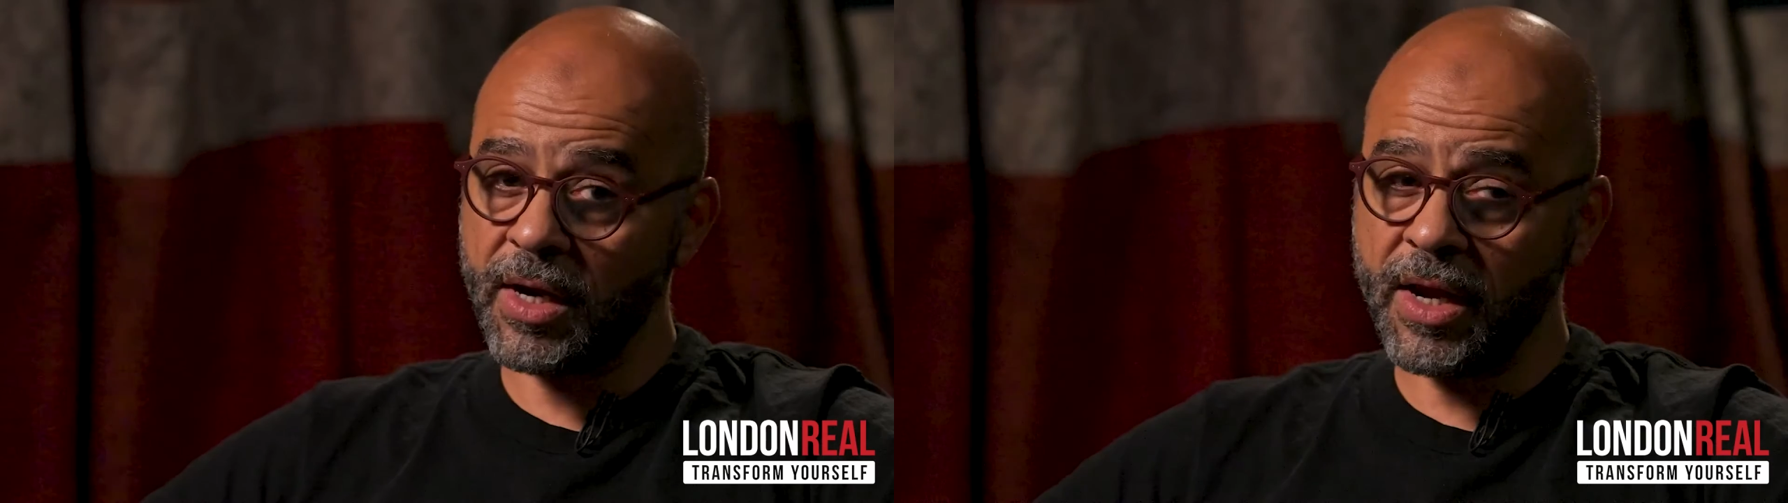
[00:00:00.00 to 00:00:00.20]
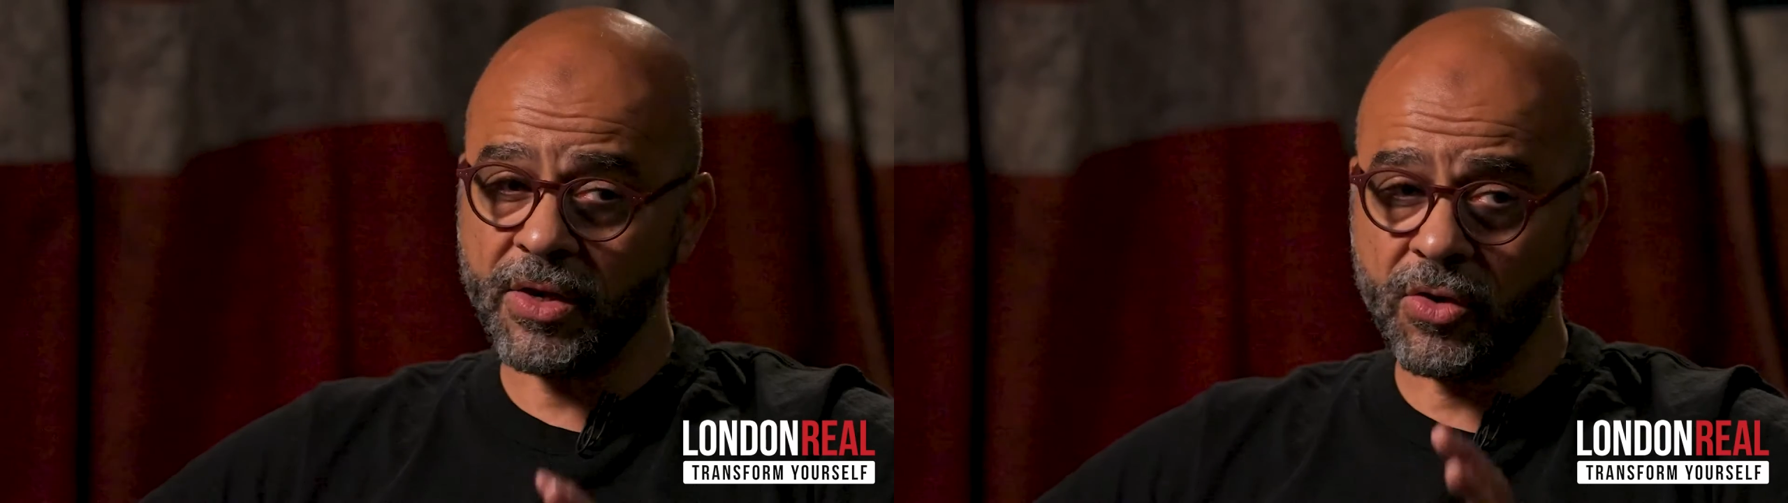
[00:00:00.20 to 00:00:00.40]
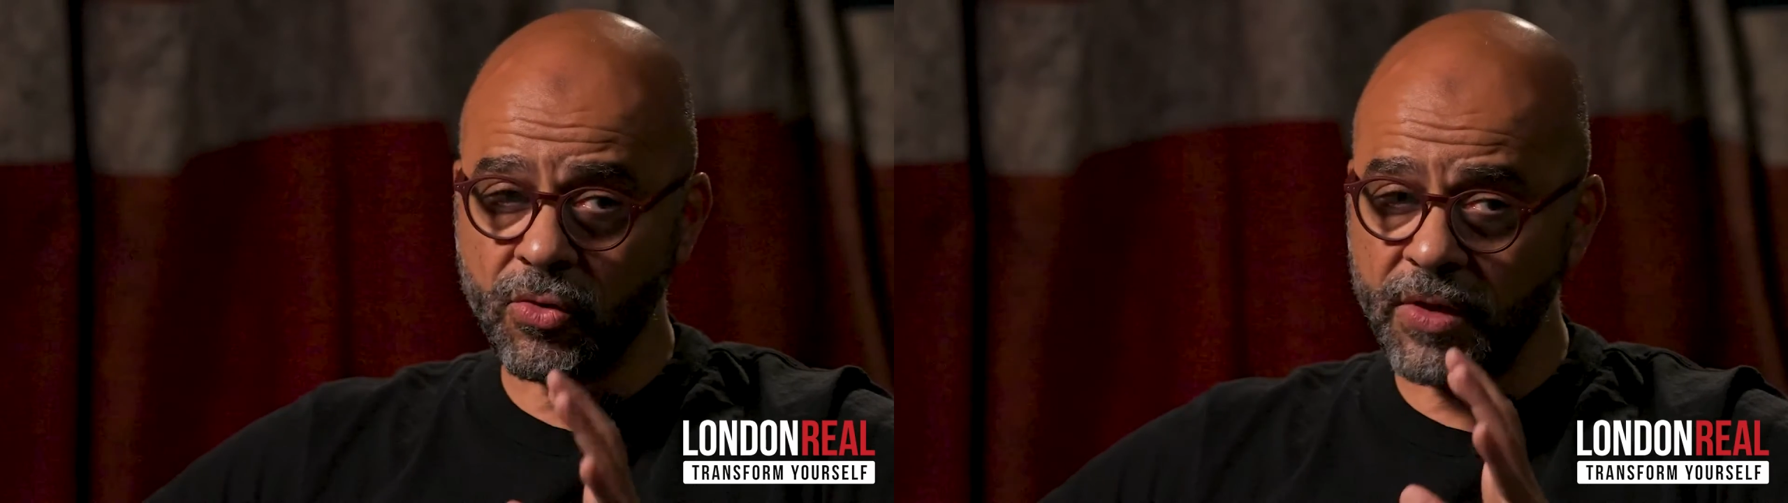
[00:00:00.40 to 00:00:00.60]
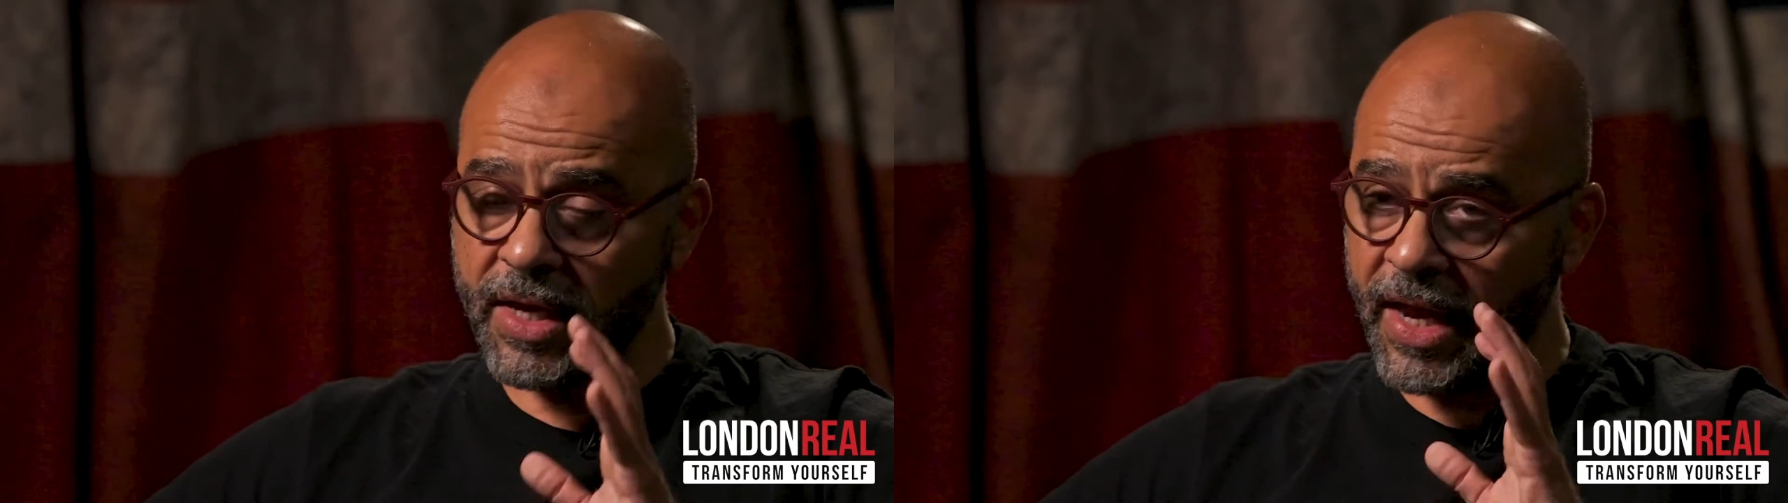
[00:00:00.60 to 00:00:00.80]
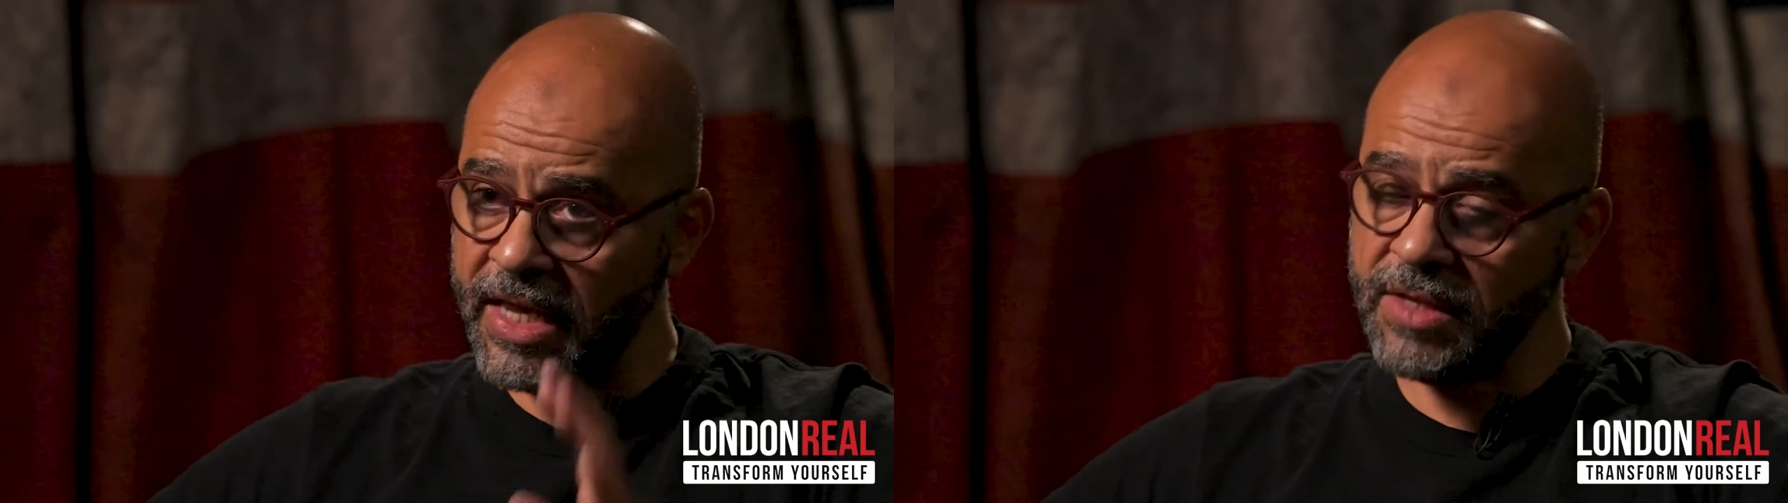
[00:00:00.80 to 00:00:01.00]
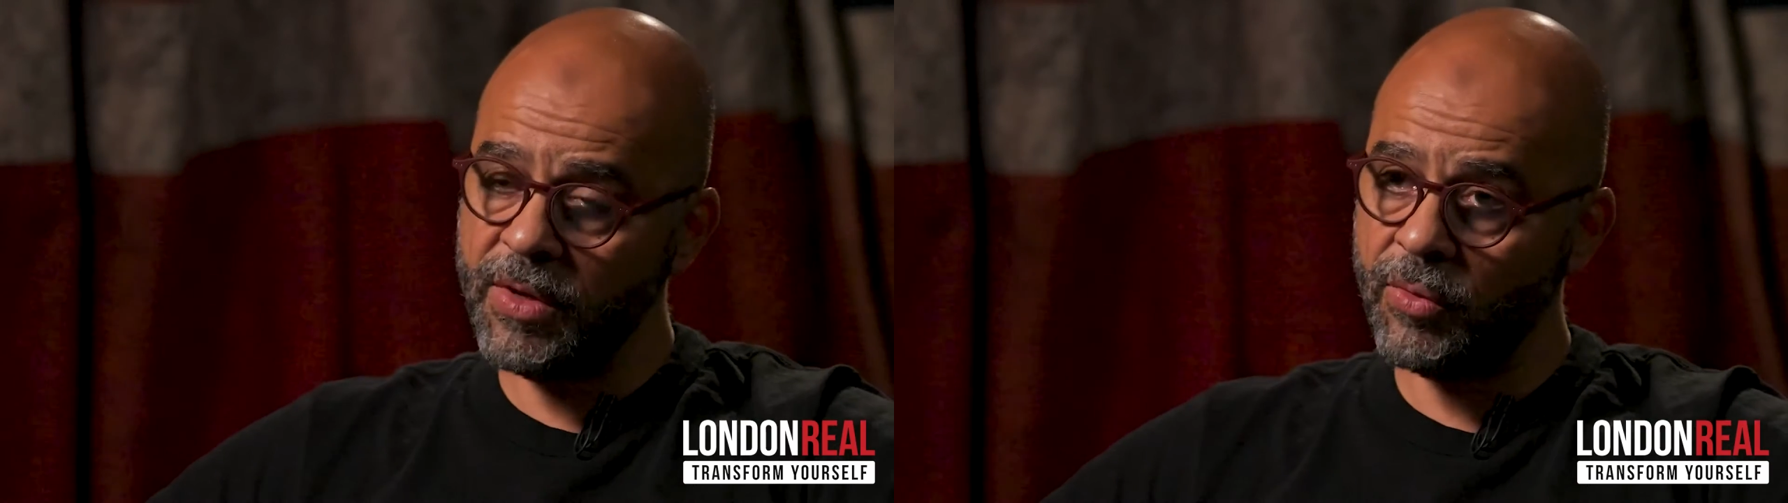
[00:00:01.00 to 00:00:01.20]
and I know they hate me